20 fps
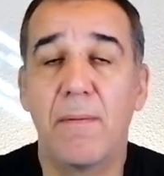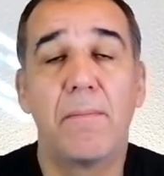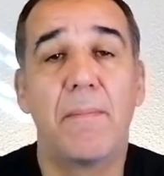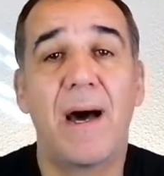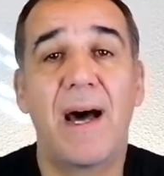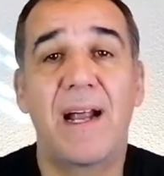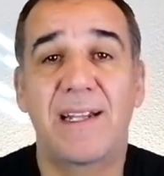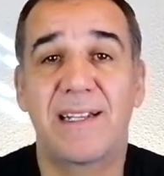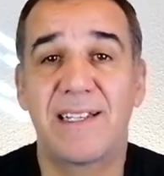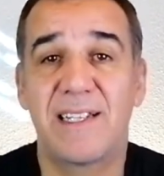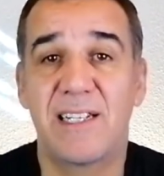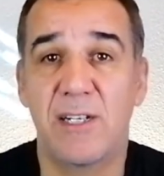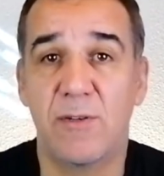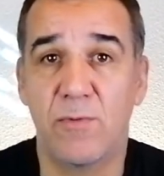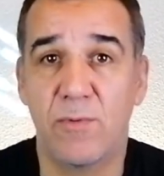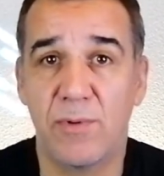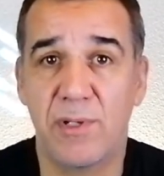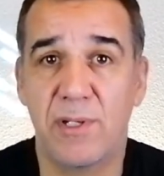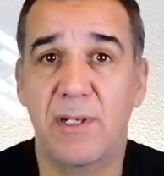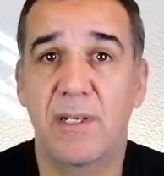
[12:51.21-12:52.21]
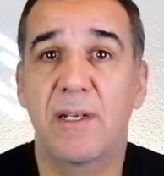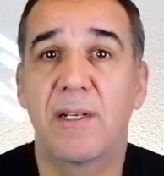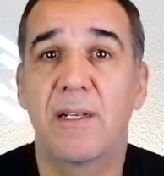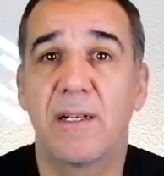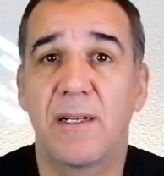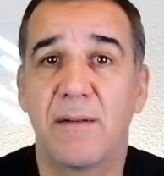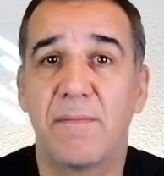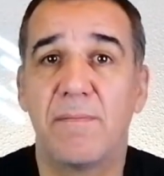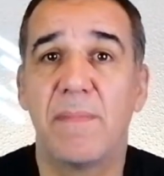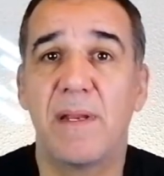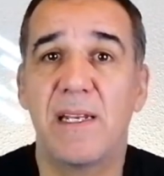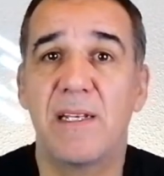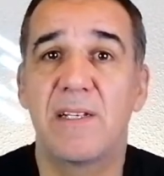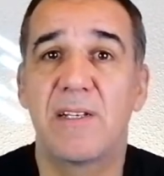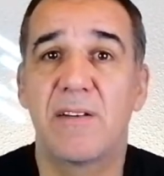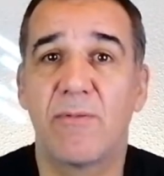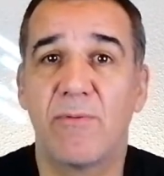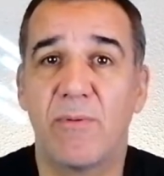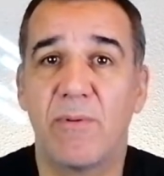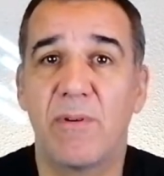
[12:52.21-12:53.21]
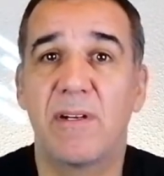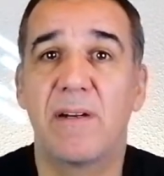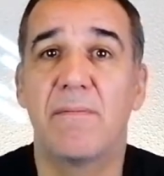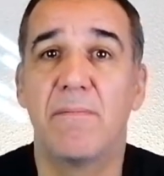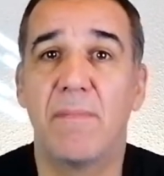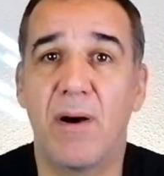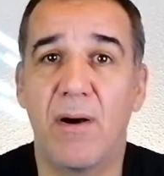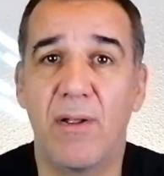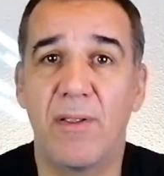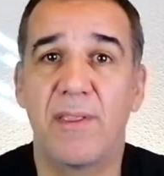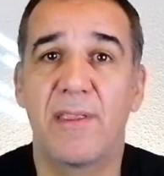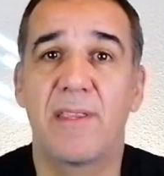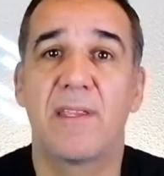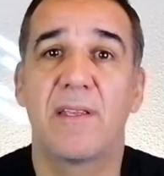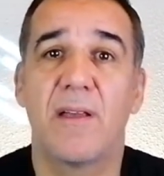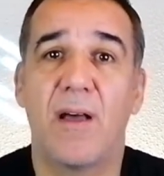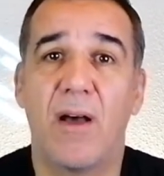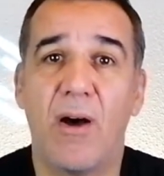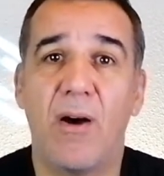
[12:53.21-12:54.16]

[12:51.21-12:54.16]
Martius means the month